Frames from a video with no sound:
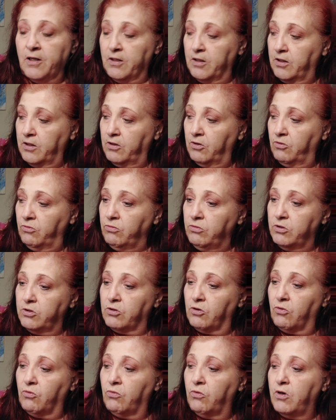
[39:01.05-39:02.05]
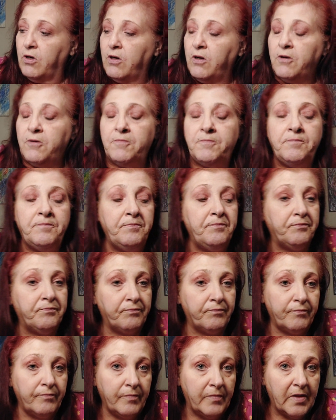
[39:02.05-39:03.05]
You know, so um,
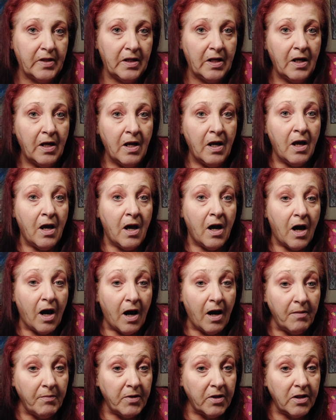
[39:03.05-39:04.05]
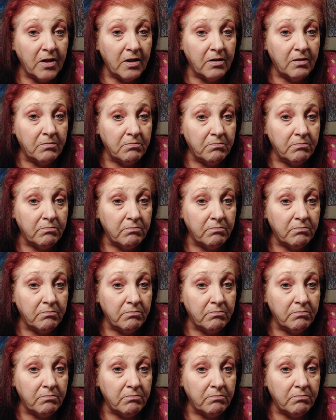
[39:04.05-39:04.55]
I'm going to